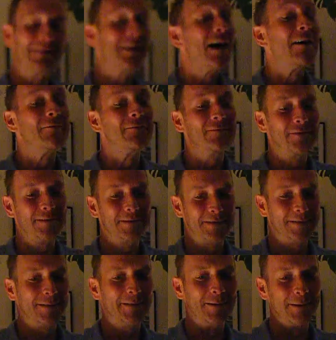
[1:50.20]
love
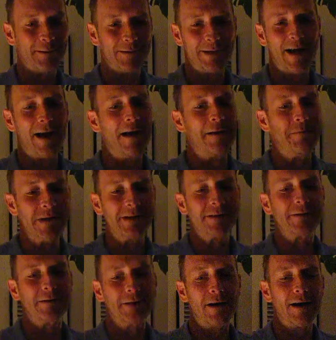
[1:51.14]
Khalid. Yeah, I miss
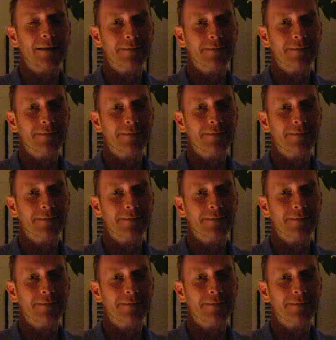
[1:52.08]
her. Talk